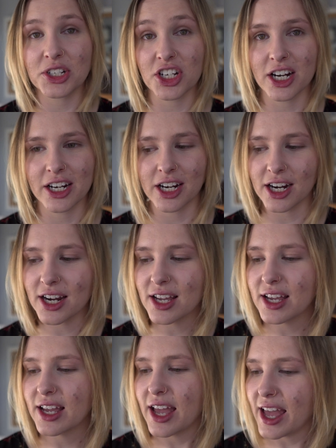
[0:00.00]
bit darker.
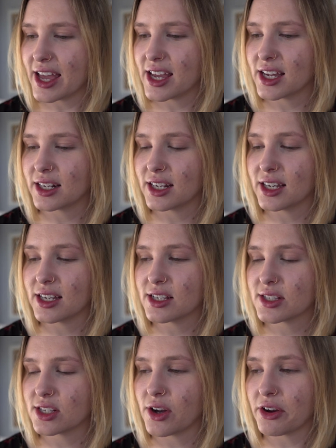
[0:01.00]

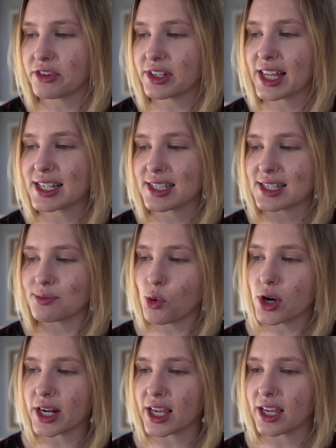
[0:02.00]
And so I realized this
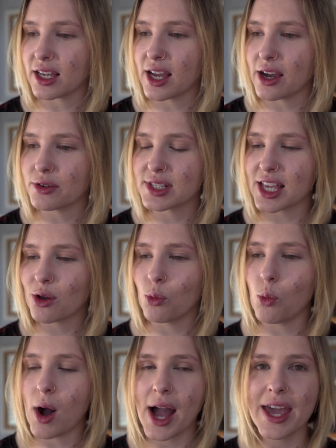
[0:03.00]
morning, I was like,
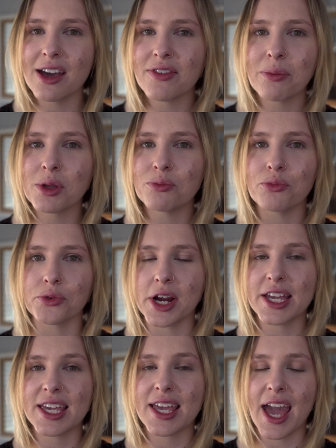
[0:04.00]
why have I been
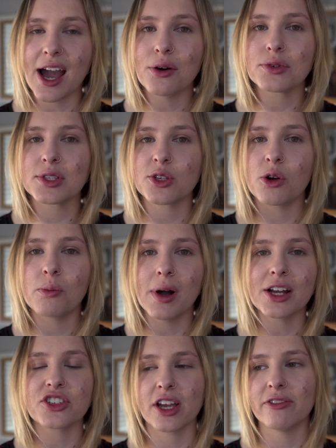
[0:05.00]
breaking out so
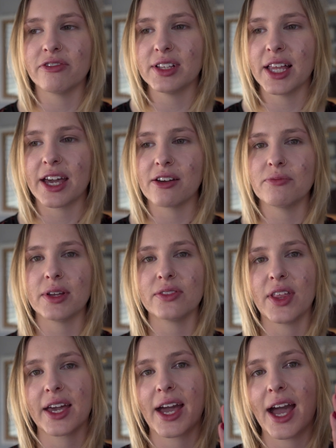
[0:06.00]
much? I feel like I've been
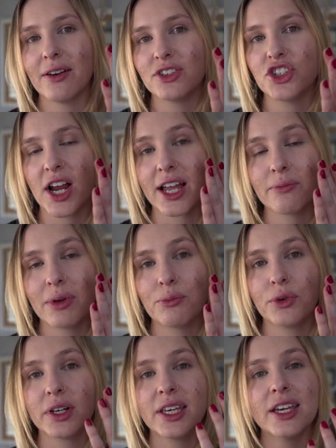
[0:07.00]
like, I have a giant
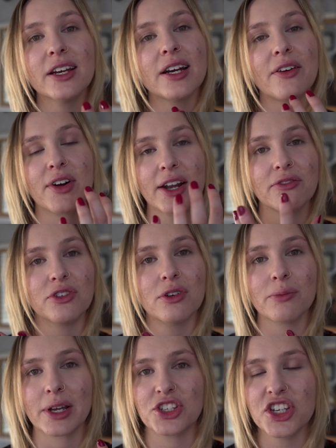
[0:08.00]
pimple here. I've got a few
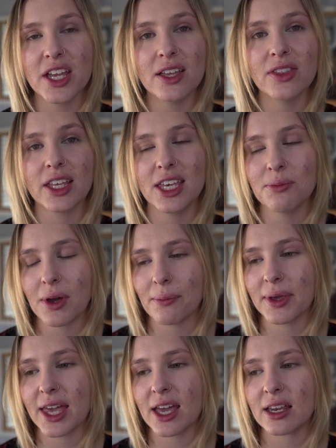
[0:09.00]
on my chin that keep
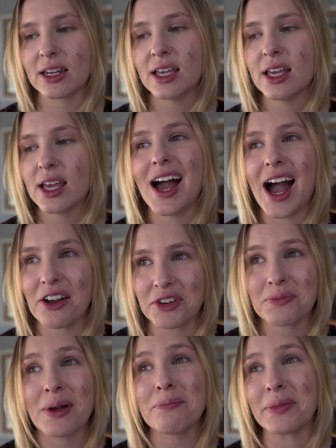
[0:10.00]
coming in. I
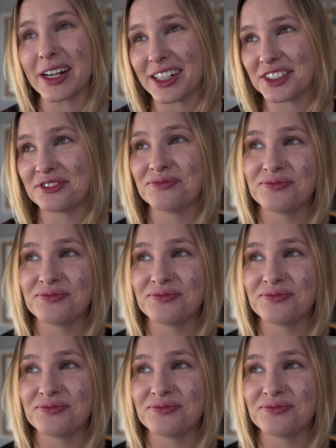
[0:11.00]
remembered